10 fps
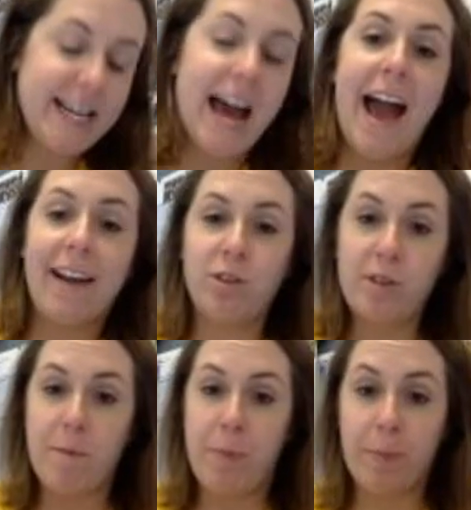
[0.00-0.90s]
diagonals
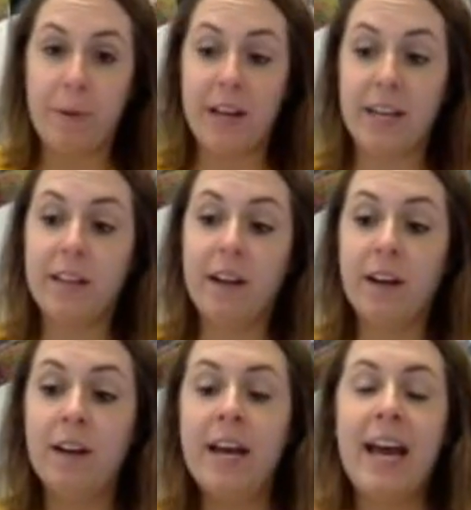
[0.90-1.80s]
are perpendicular,
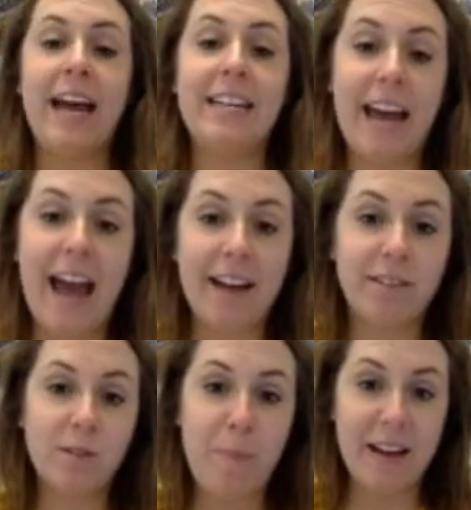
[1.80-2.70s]
and
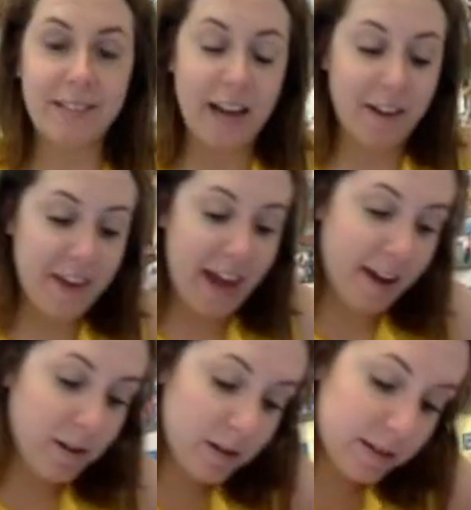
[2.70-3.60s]
diagonals bisect the
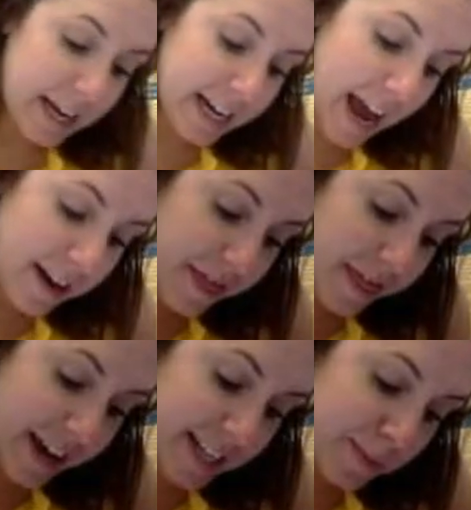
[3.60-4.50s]
angles. And again,
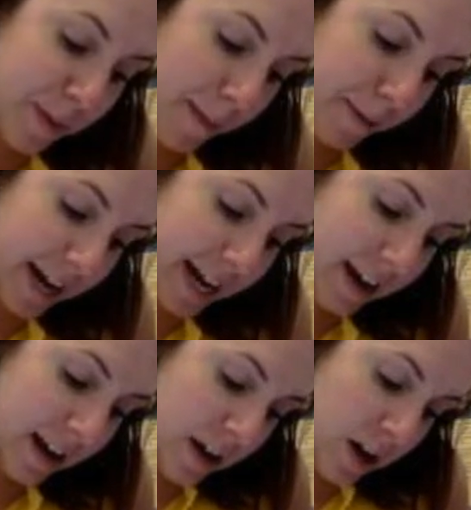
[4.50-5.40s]
this
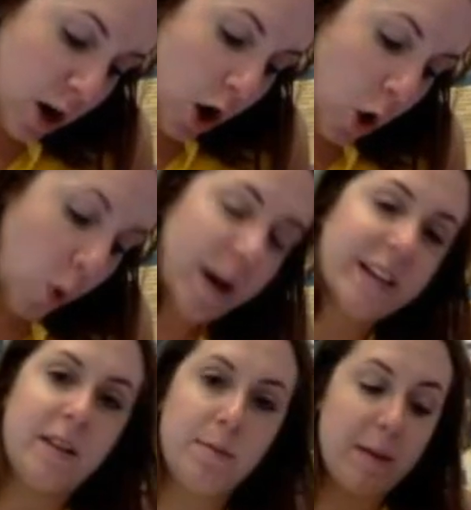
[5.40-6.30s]
property
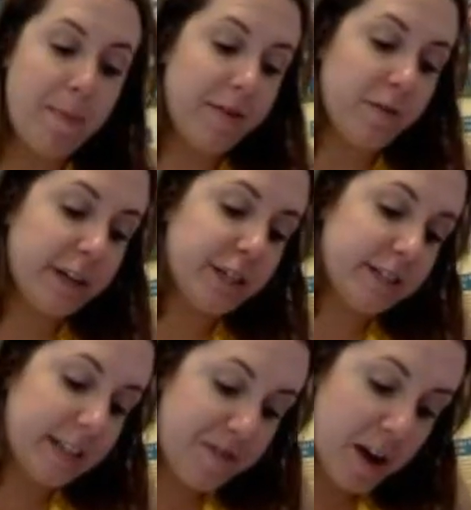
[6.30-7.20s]
always comes up on the
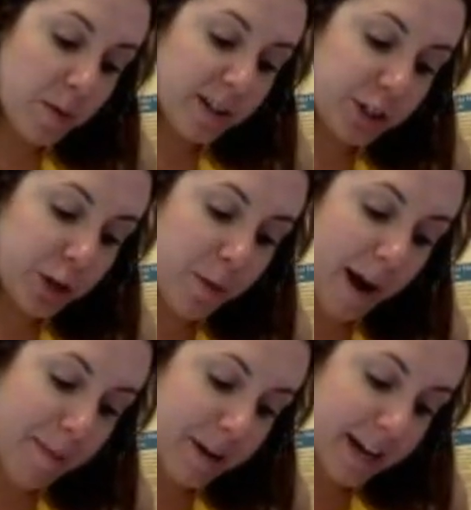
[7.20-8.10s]
Regents. If there were 2
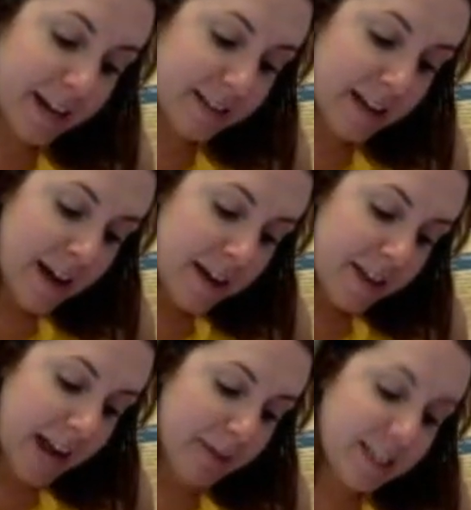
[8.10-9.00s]
properties
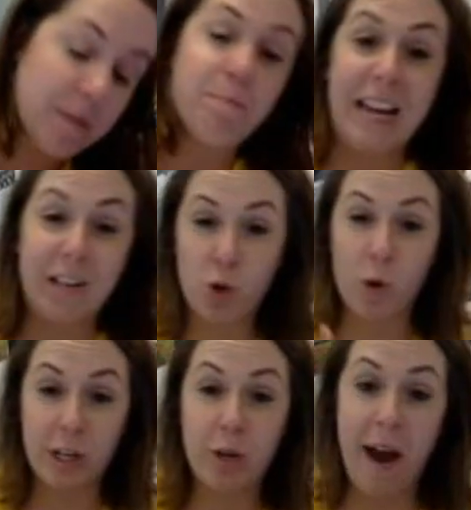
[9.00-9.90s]
that I would say make
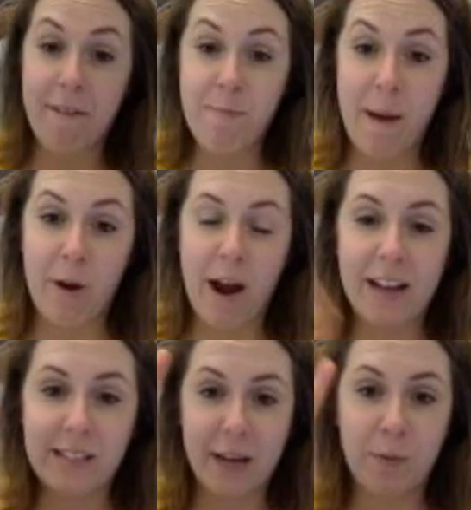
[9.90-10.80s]
sure you have
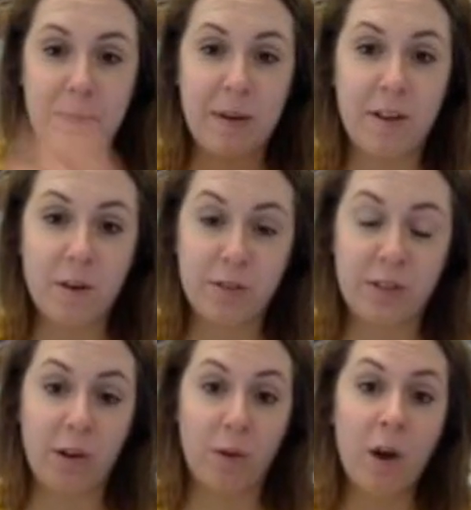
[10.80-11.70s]
memorized, it would be those
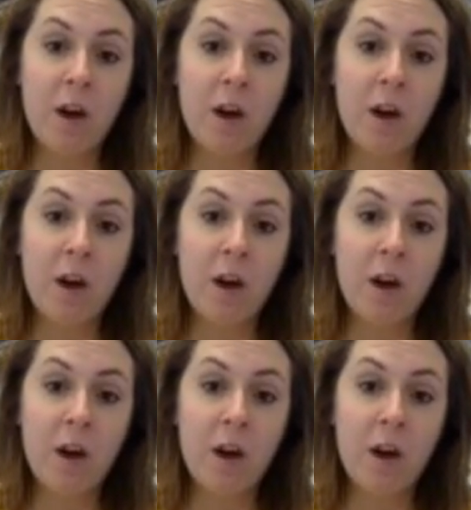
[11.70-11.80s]
2.